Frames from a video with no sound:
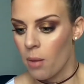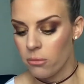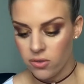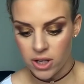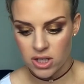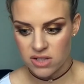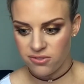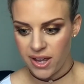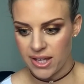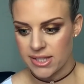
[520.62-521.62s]
Moving on to
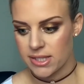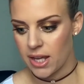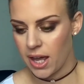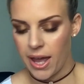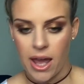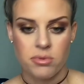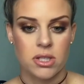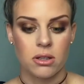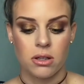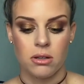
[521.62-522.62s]
face.
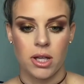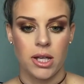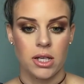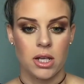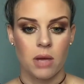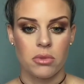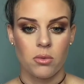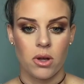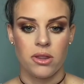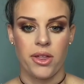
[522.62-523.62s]
Absolutely number
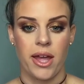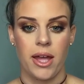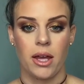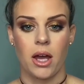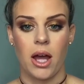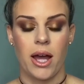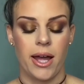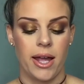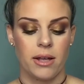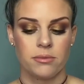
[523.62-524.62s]
1 thing
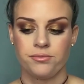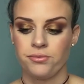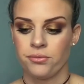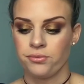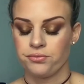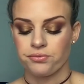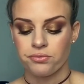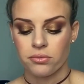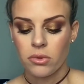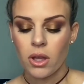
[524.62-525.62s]
I
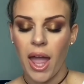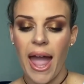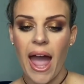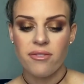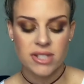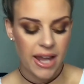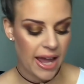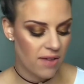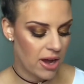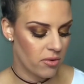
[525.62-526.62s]
have to
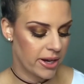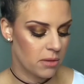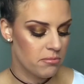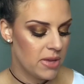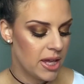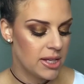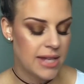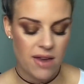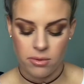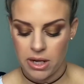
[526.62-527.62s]
have, I
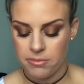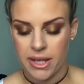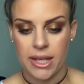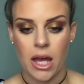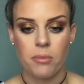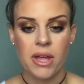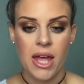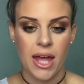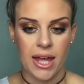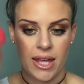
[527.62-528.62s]
recommend everybody picking up,
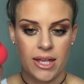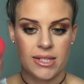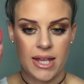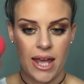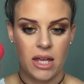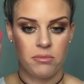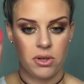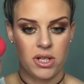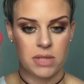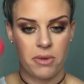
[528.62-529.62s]
is a
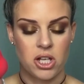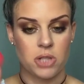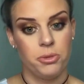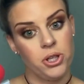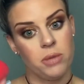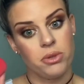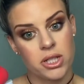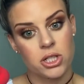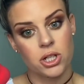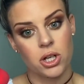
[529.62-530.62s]
beauty sponge, beauty
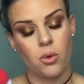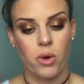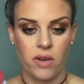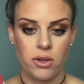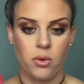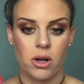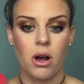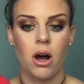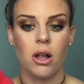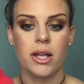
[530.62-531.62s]
blender, whatever you want
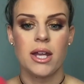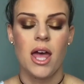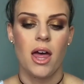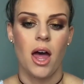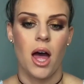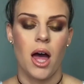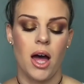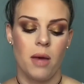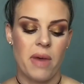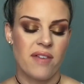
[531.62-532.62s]
to call it.
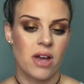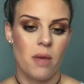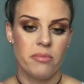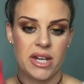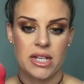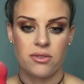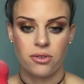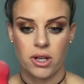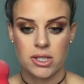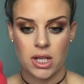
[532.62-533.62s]
I've got many
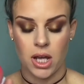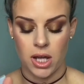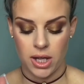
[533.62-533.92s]
different